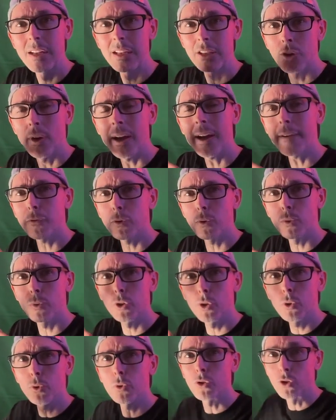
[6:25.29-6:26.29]
You have to
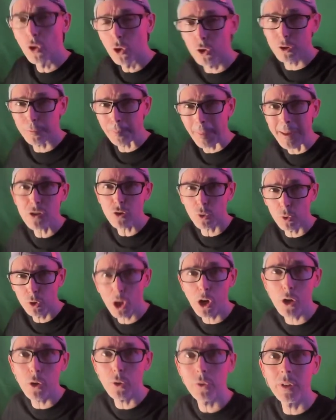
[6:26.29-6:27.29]
use their special
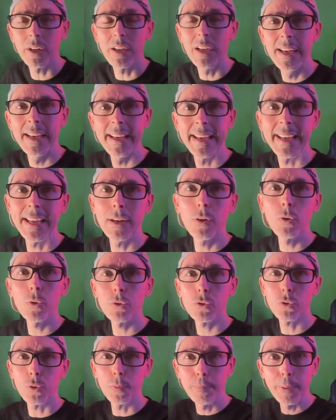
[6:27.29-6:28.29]
code in
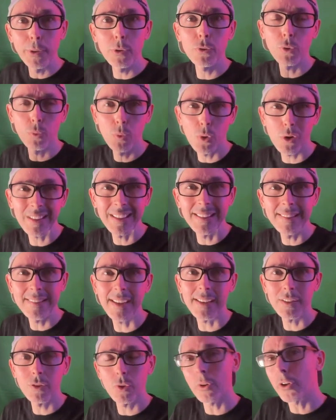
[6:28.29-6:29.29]
order to build the world
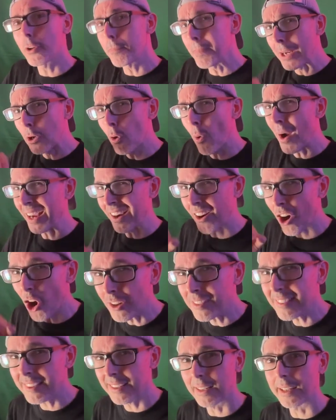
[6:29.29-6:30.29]
inside. So it could be quite
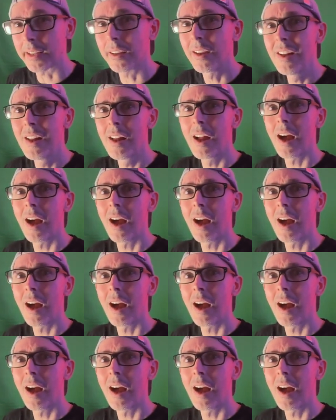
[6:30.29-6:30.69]
costly.